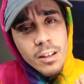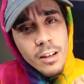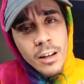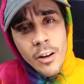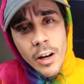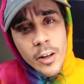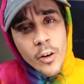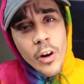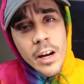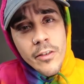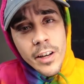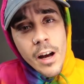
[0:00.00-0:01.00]
I
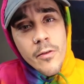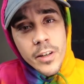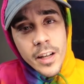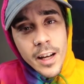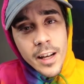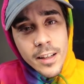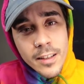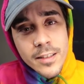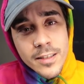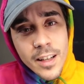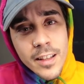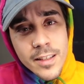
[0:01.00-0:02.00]
crave it every day
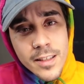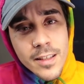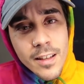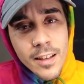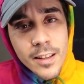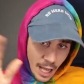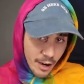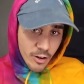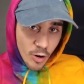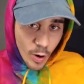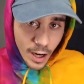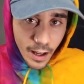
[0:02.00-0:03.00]
since. I don't
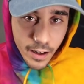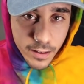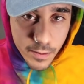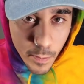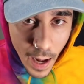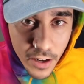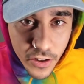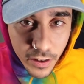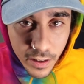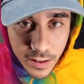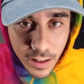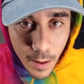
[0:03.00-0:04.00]
know what kind of magic
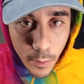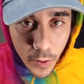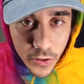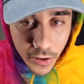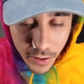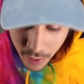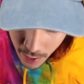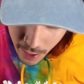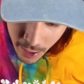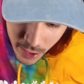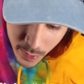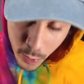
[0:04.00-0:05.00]
these temples are
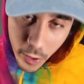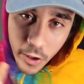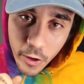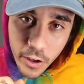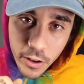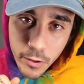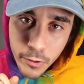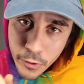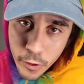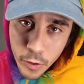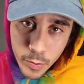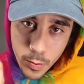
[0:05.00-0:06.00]
sprinkling in their
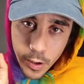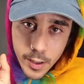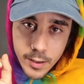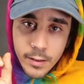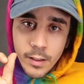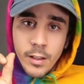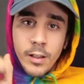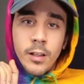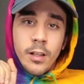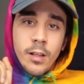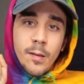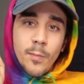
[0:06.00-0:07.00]
food, but
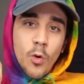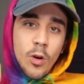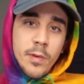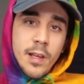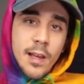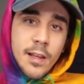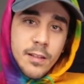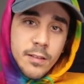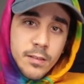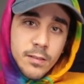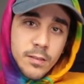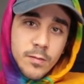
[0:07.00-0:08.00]
muy bien.
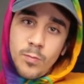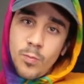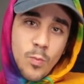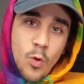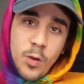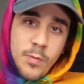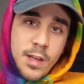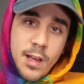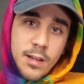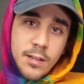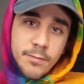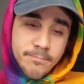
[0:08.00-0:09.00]
Muy bien.